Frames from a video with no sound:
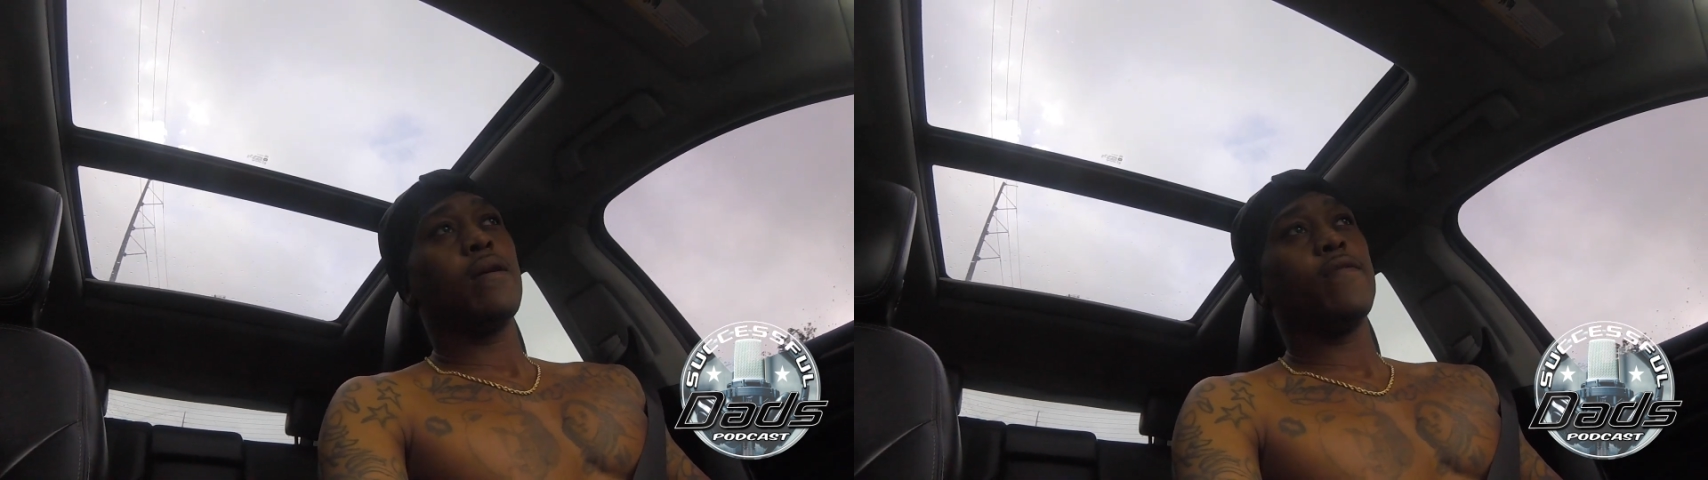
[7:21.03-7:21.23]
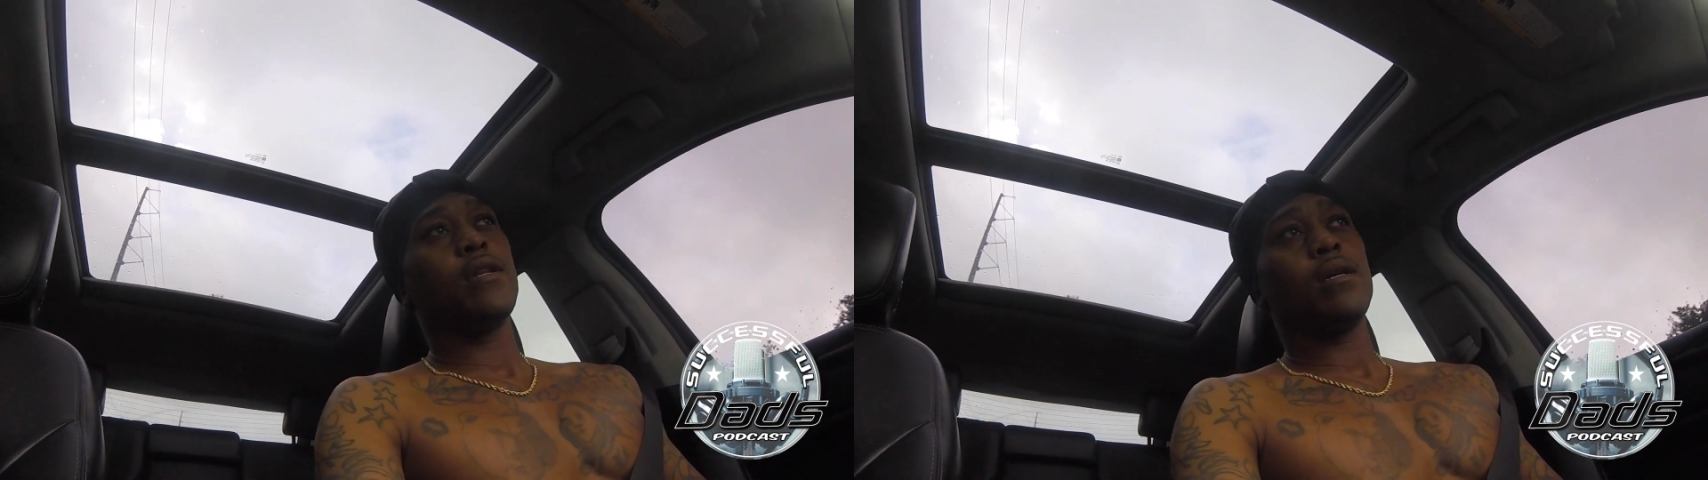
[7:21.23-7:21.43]

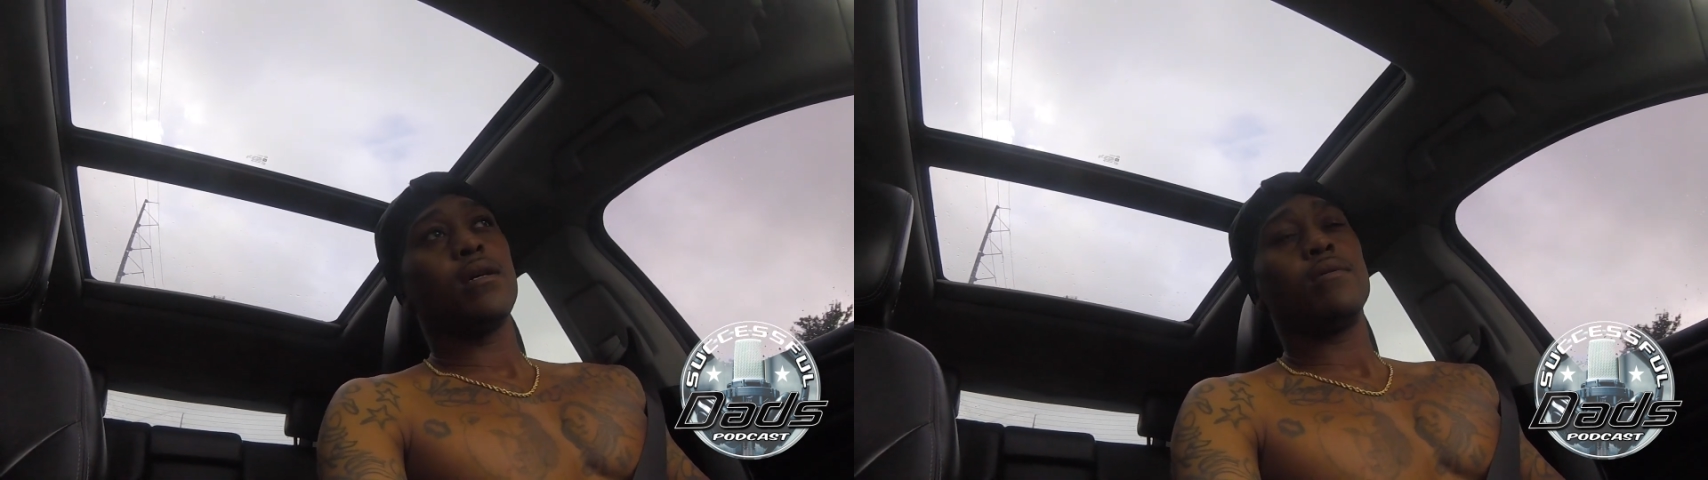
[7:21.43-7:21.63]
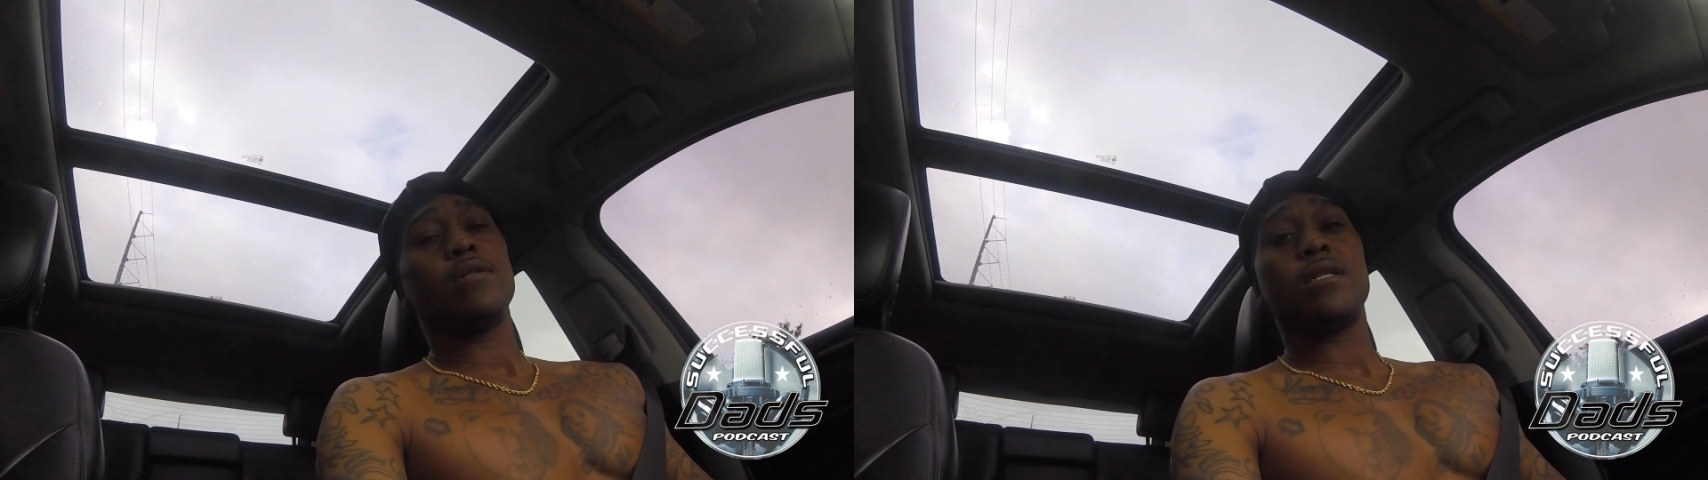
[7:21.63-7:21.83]

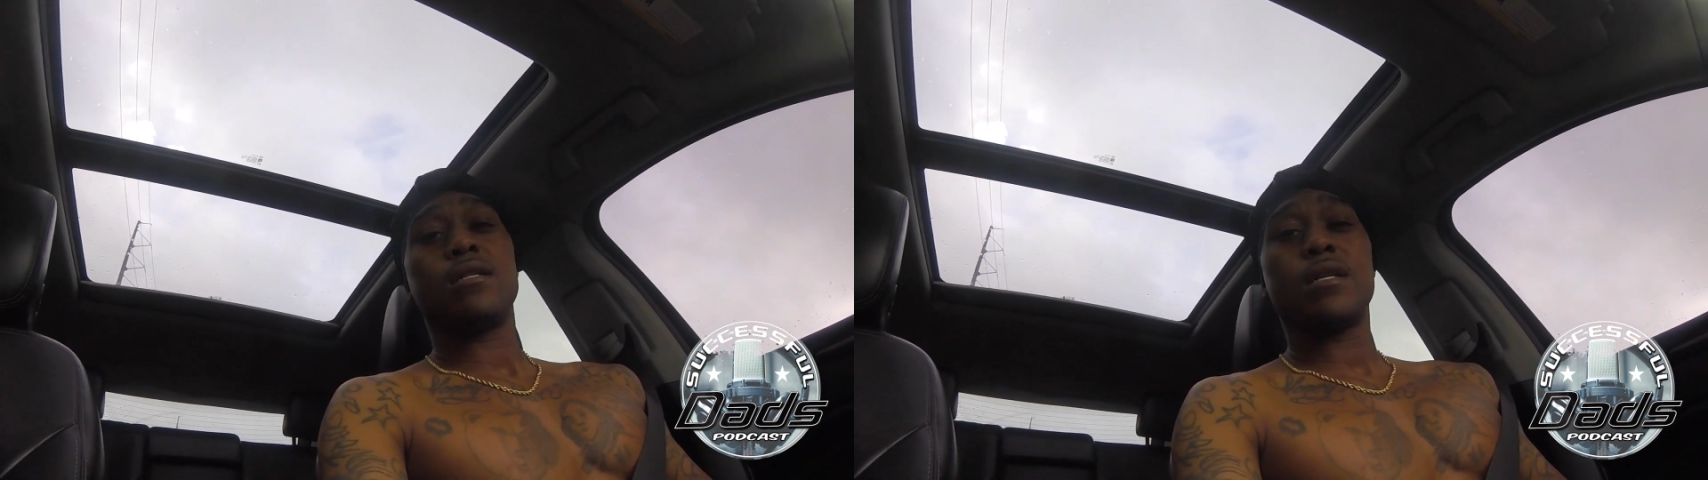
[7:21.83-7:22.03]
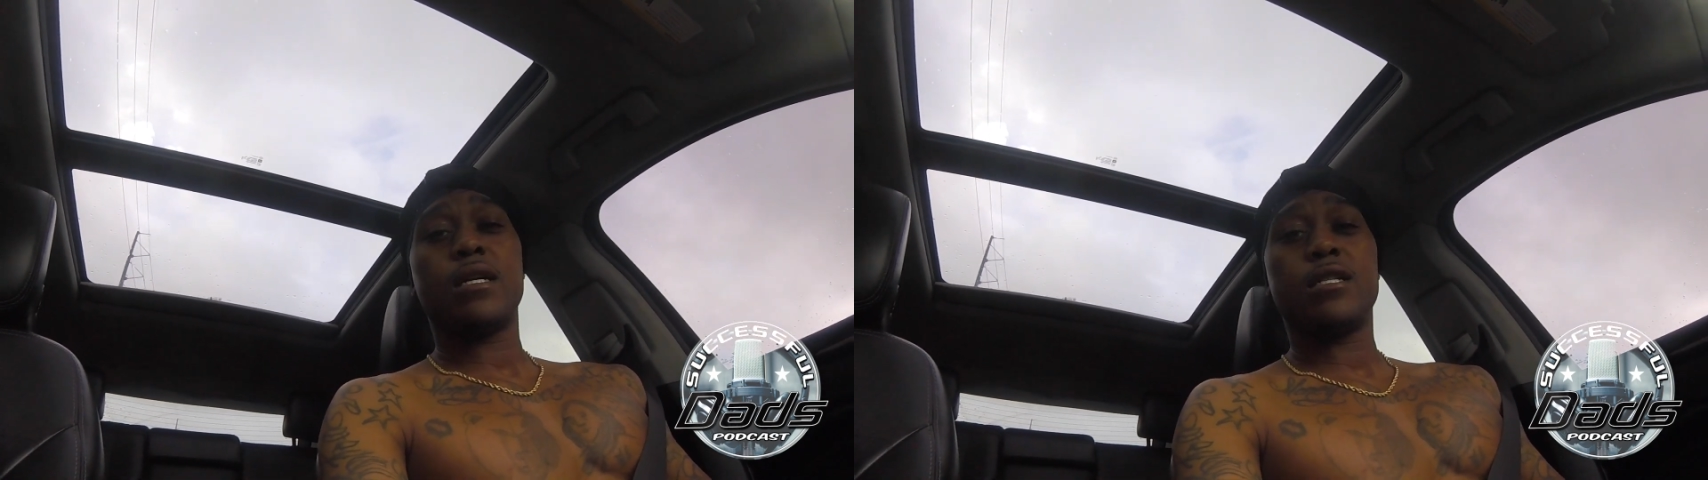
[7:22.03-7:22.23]
video, just
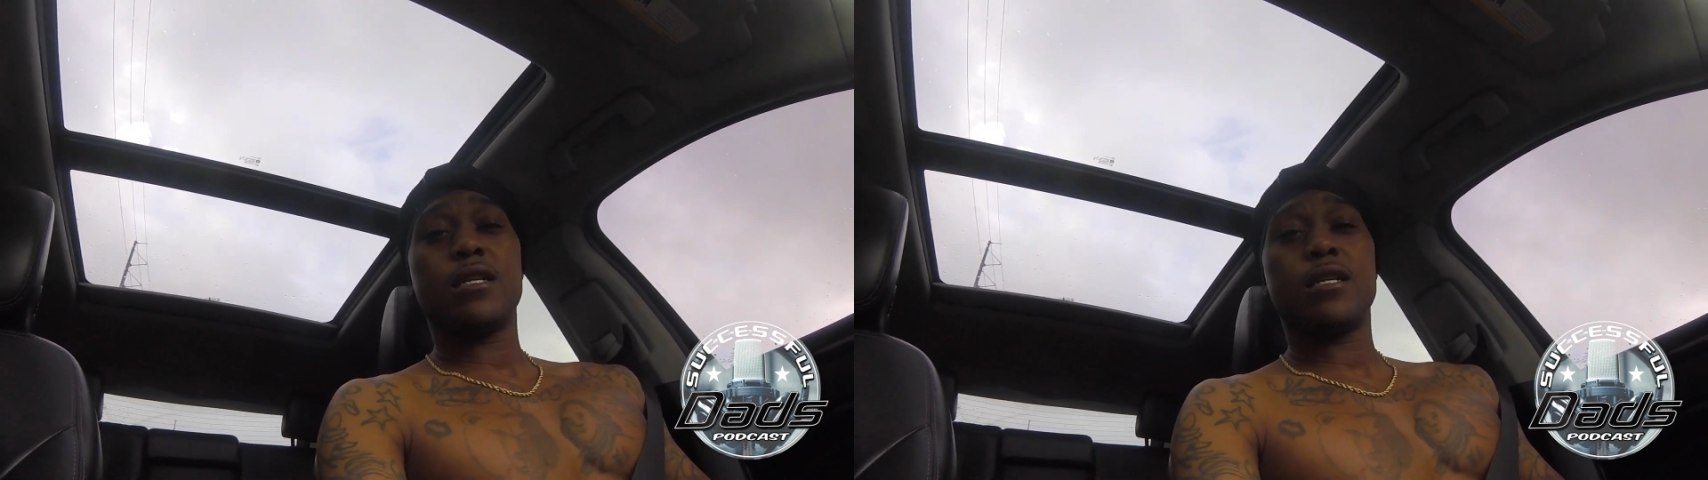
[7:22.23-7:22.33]
in case